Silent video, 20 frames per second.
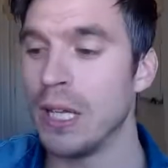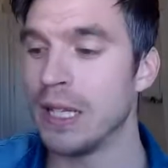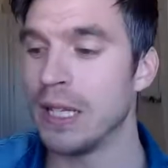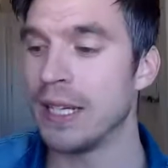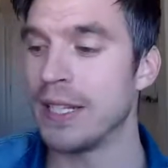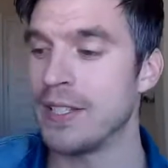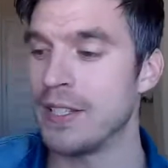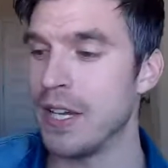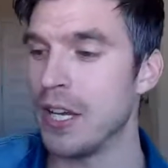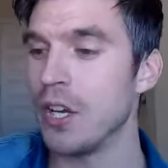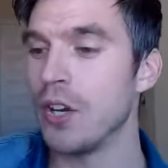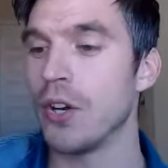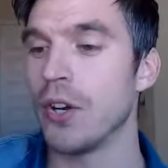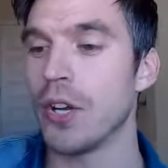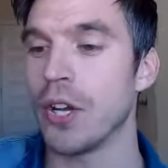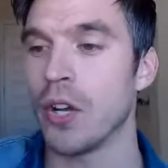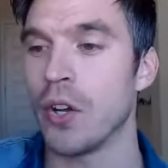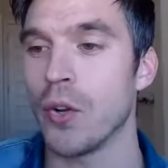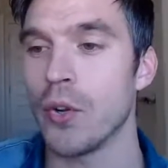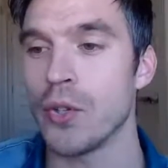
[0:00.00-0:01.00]
Let's say you're in
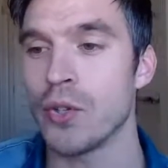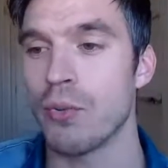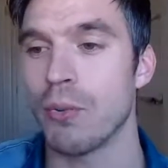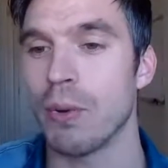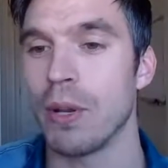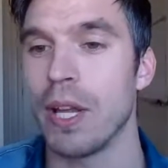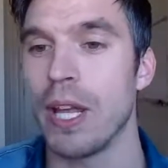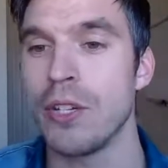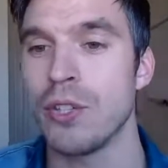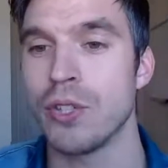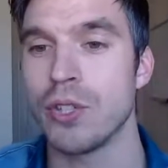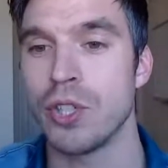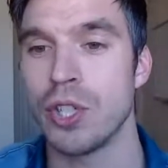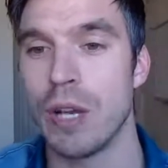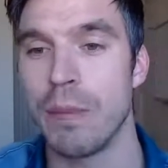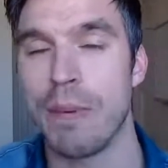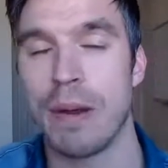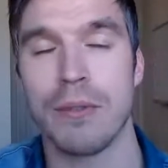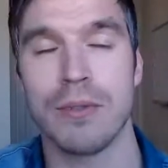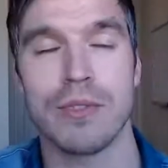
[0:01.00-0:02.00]
a close
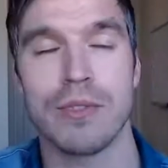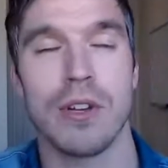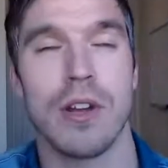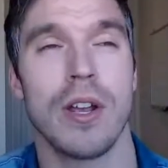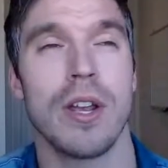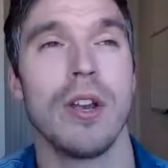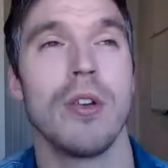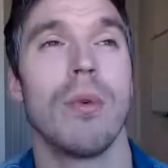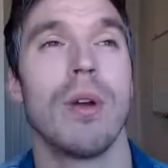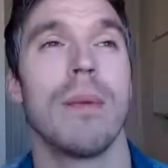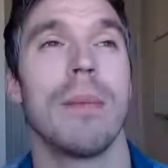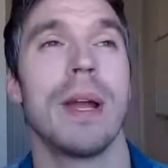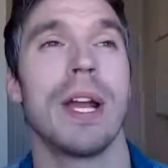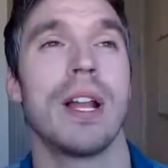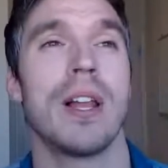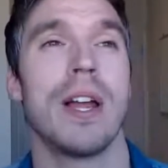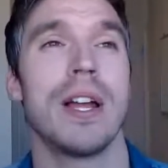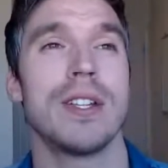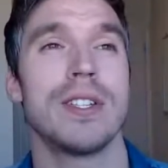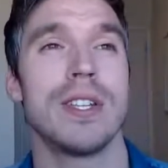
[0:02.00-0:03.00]
relationship. I was talking to one of my
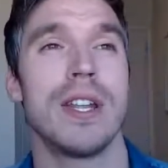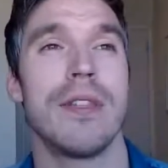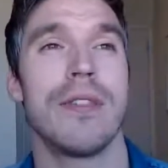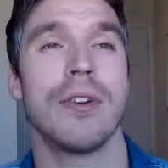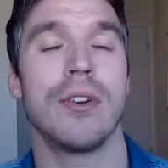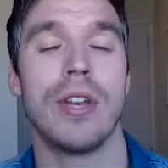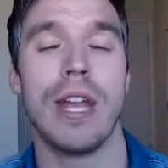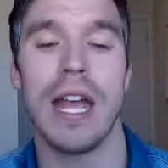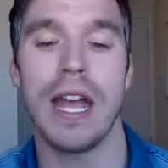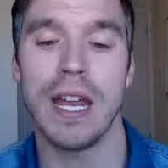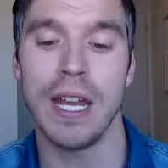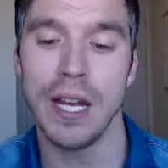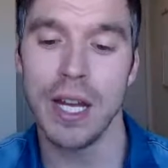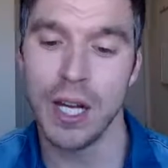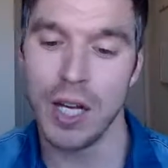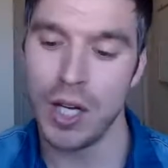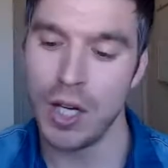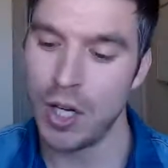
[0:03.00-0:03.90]
clients the other day.